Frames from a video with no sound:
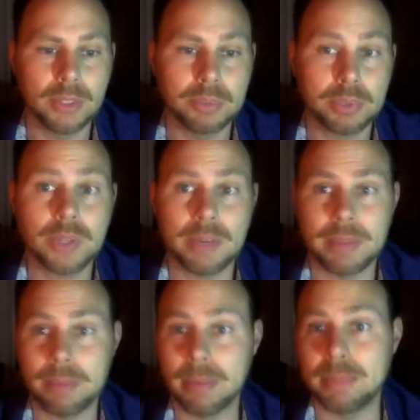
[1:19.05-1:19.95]

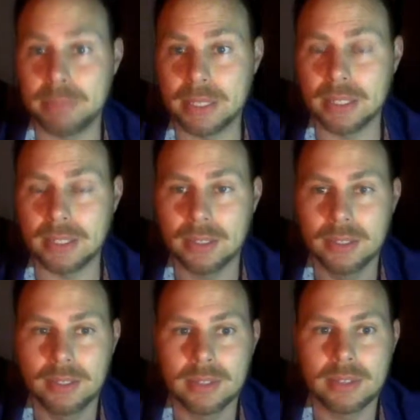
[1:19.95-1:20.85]
programming might be
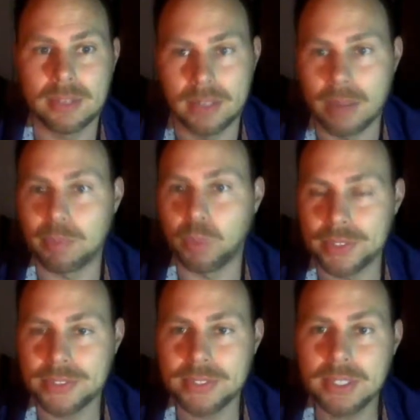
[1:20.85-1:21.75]
the number
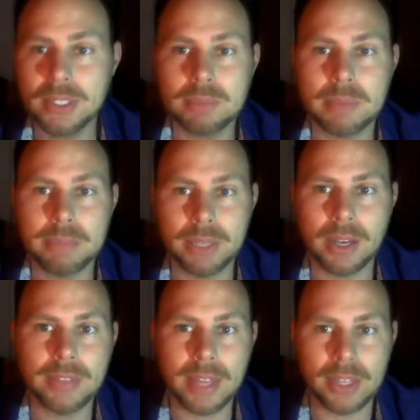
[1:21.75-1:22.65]
one skill, but
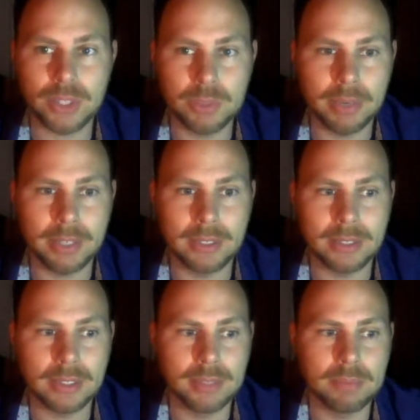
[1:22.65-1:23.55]
beyond that, you might
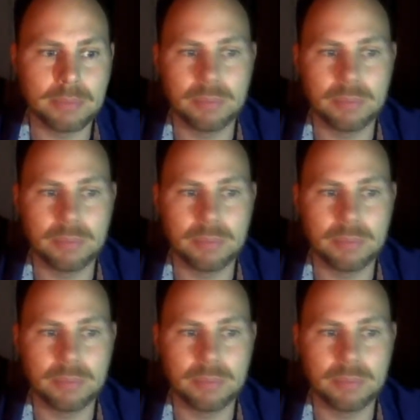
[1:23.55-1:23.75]
need,